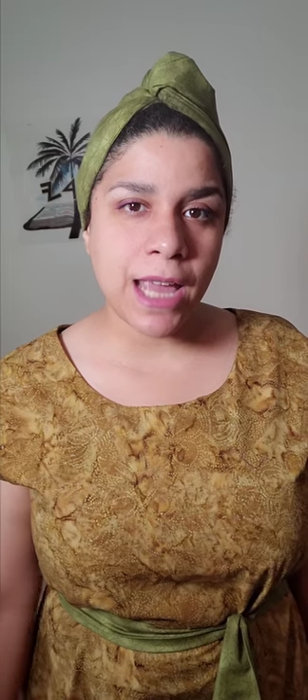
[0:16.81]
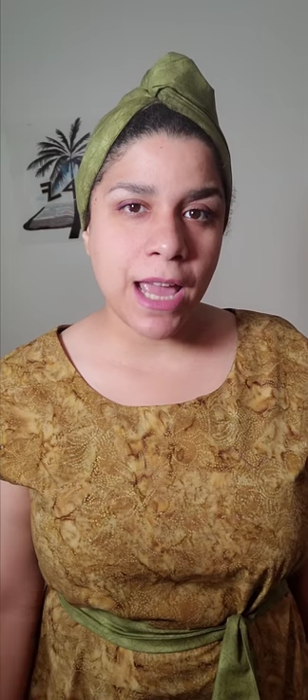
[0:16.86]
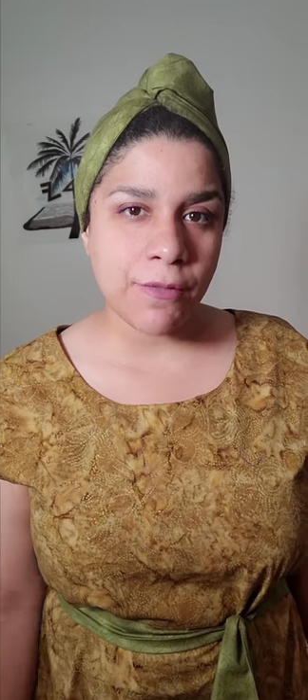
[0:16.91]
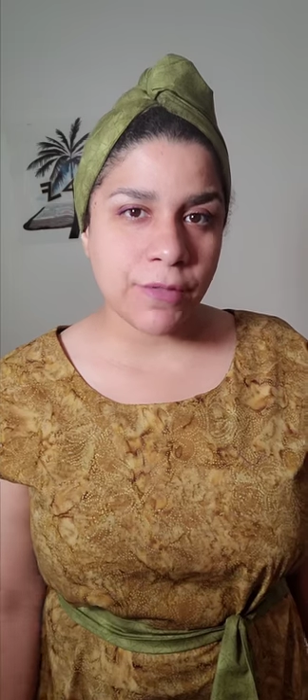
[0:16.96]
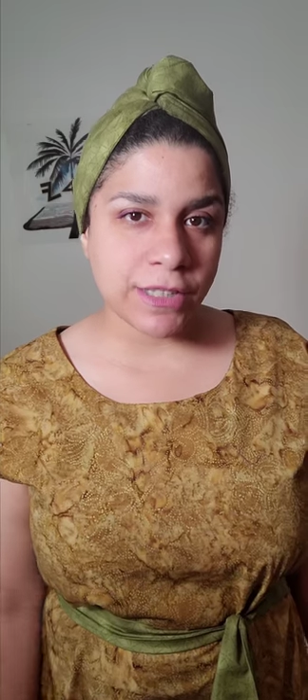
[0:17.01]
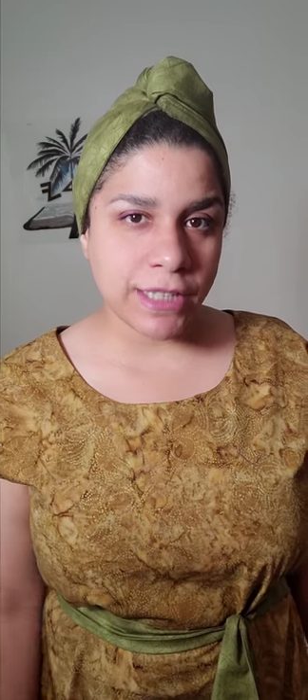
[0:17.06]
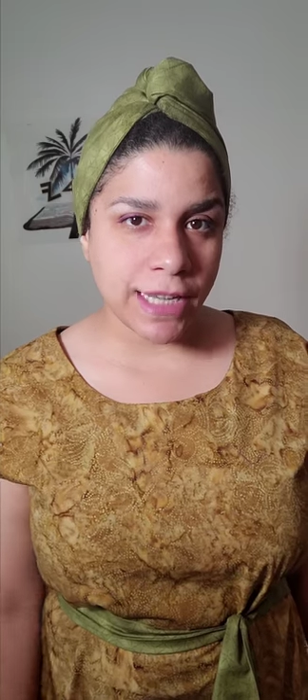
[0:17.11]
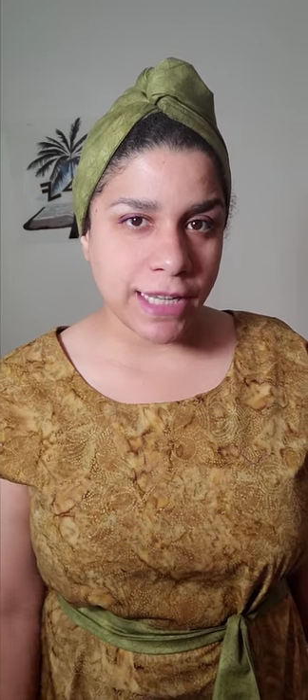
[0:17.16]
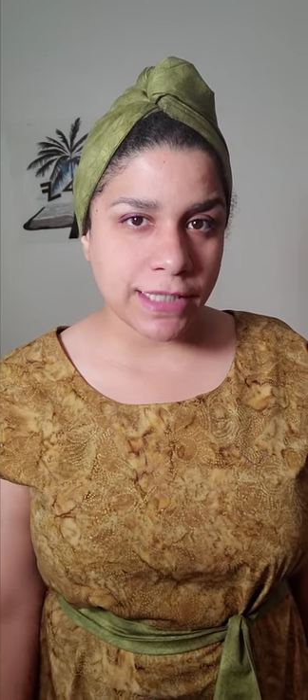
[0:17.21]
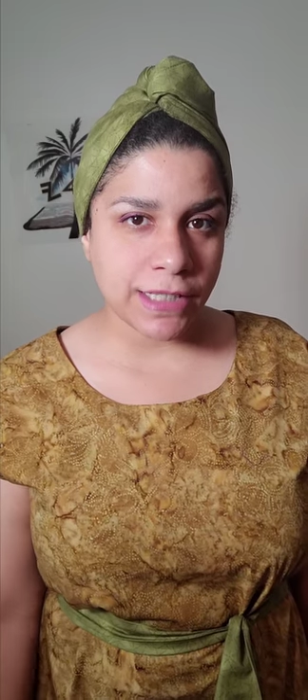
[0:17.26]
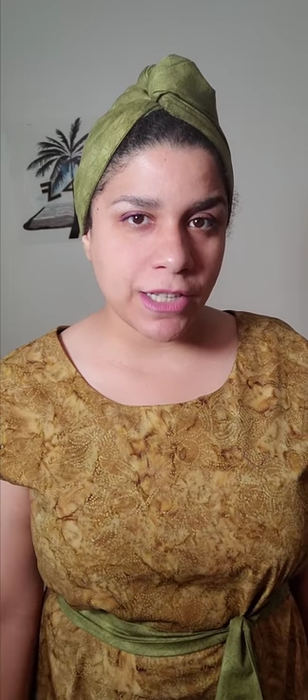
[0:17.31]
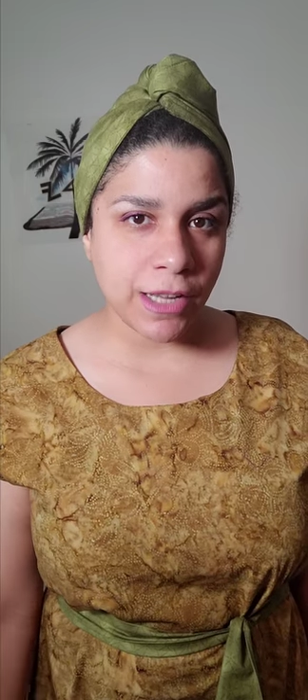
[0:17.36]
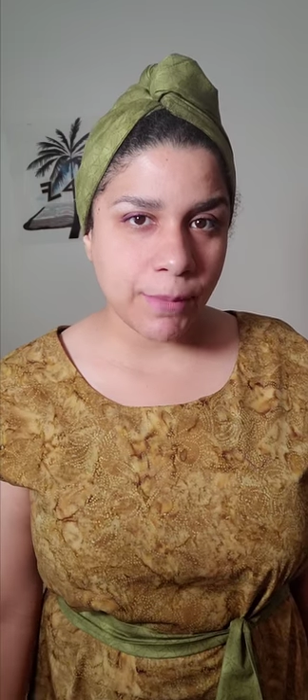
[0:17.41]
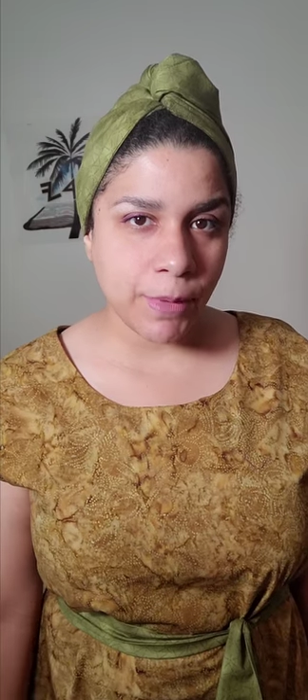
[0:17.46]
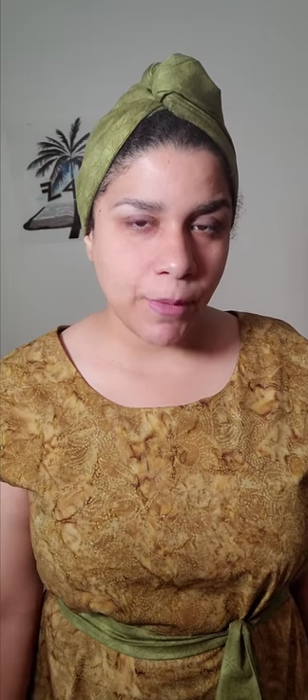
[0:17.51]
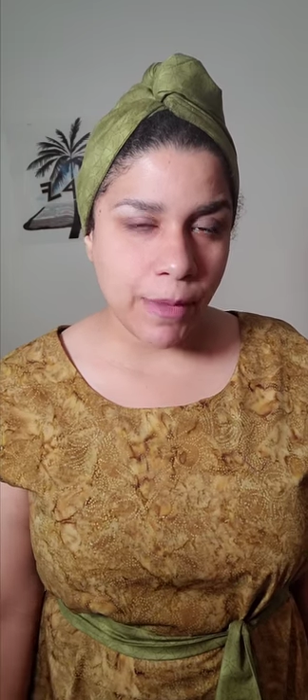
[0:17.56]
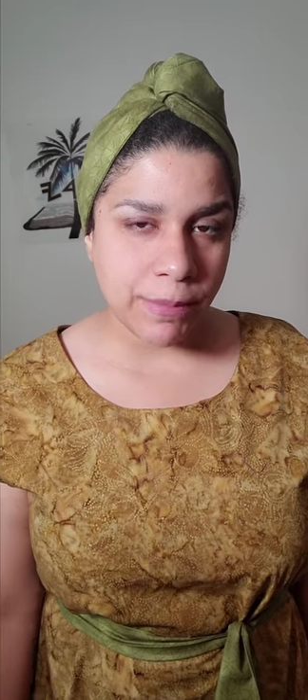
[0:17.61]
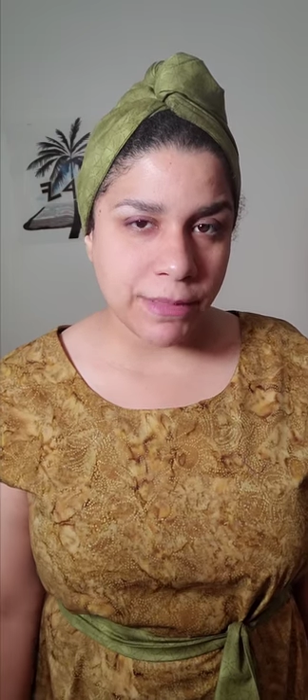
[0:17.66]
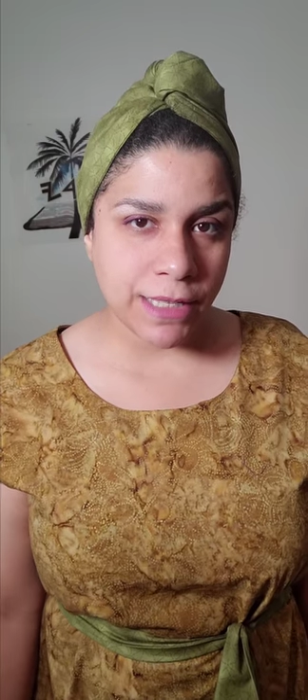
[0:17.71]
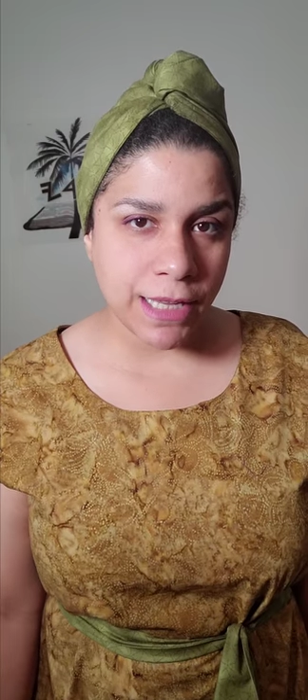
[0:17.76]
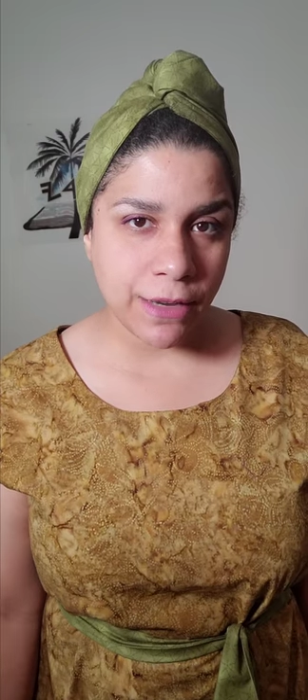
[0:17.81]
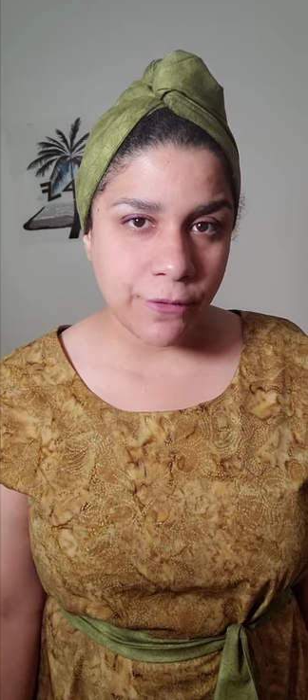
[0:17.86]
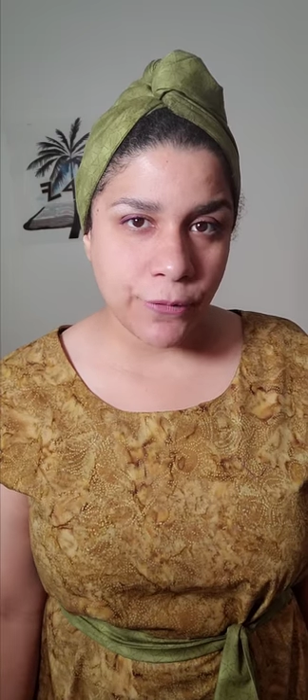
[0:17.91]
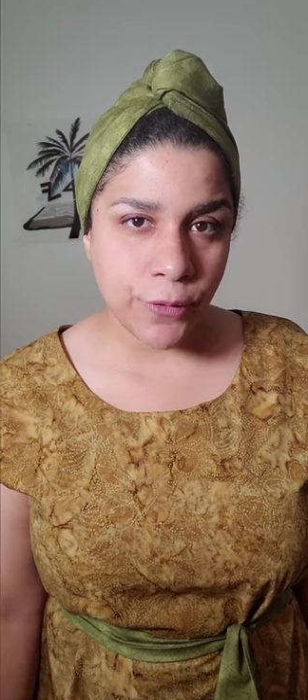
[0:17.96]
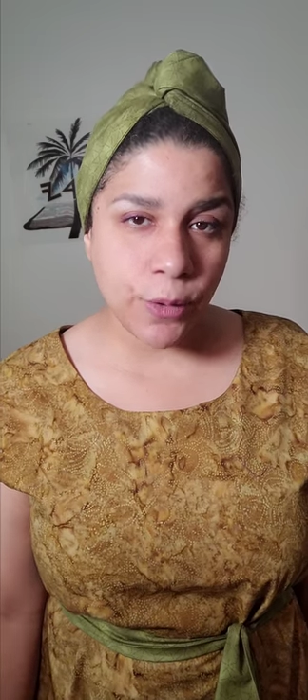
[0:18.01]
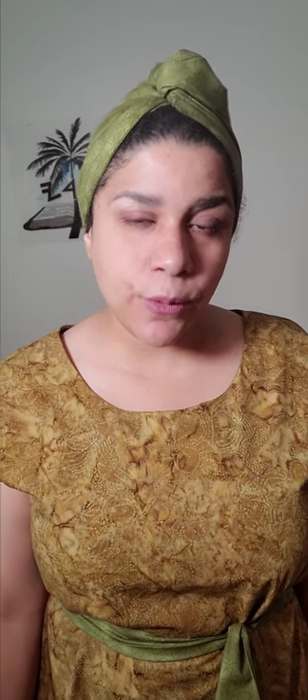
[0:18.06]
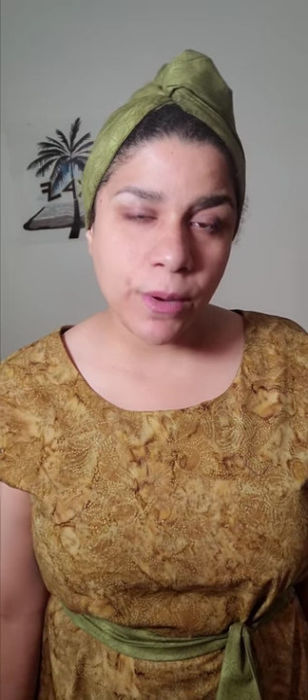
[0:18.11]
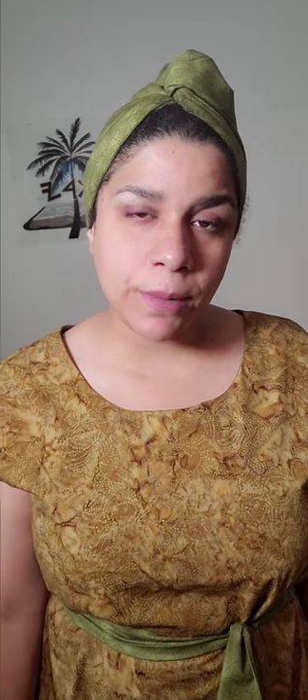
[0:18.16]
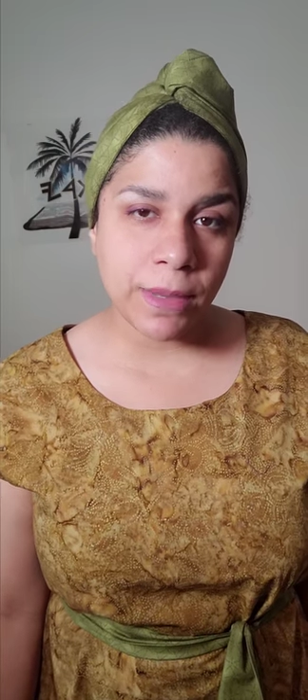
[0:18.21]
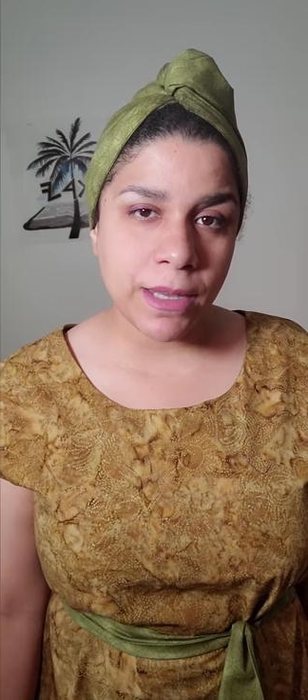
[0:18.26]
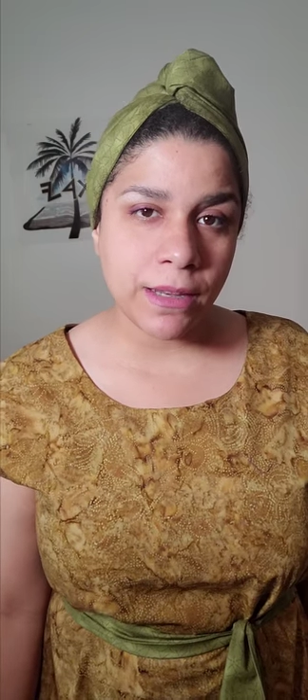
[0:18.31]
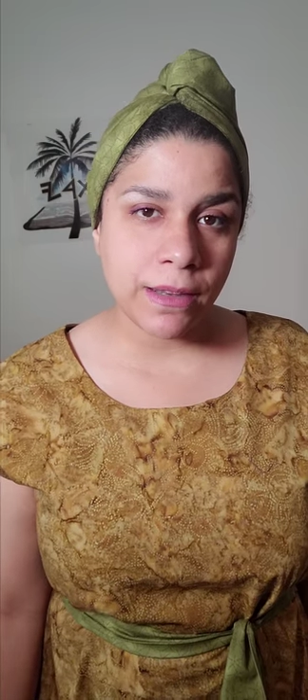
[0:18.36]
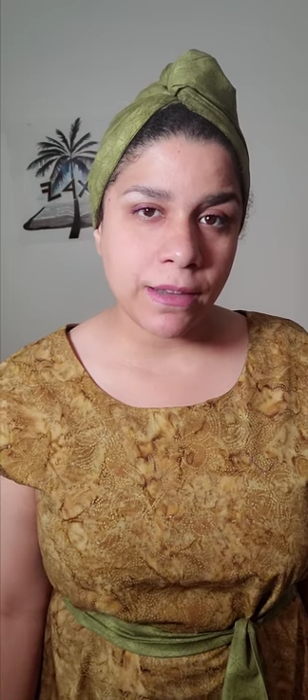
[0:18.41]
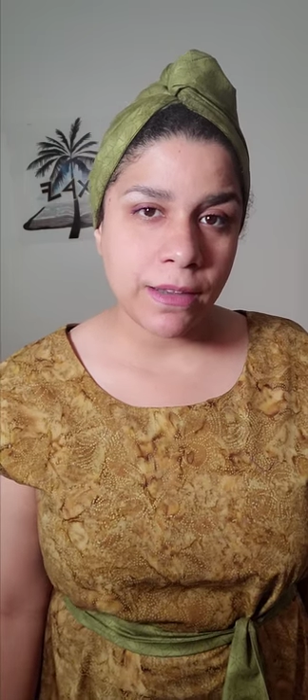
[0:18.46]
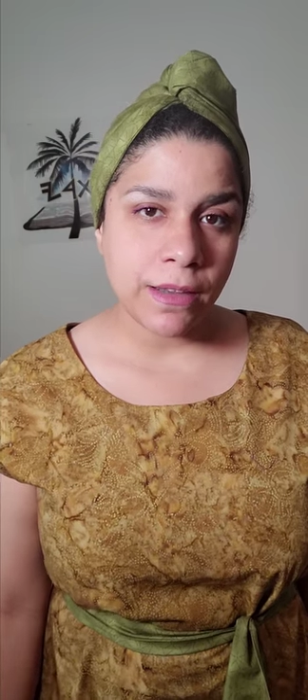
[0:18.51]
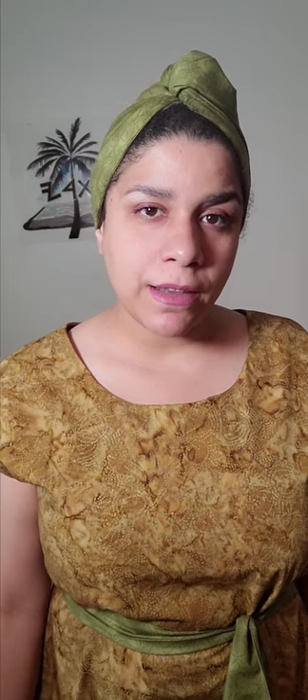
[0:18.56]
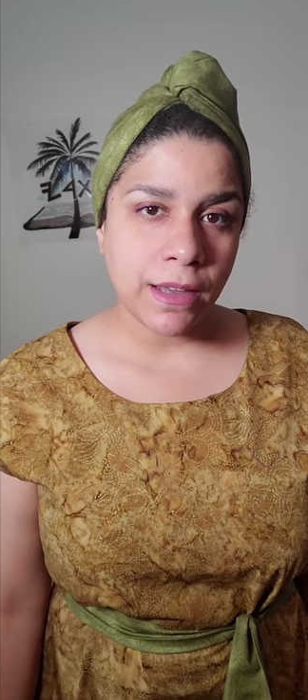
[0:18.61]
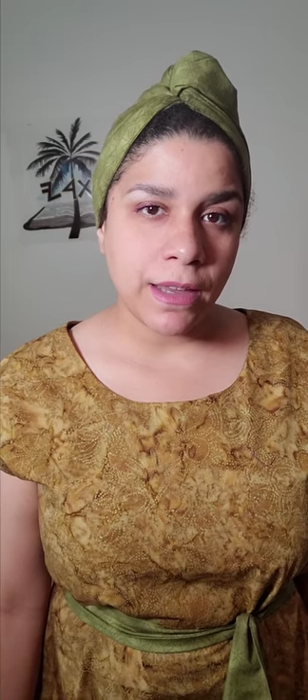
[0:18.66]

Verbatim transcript: advertising on my website for women.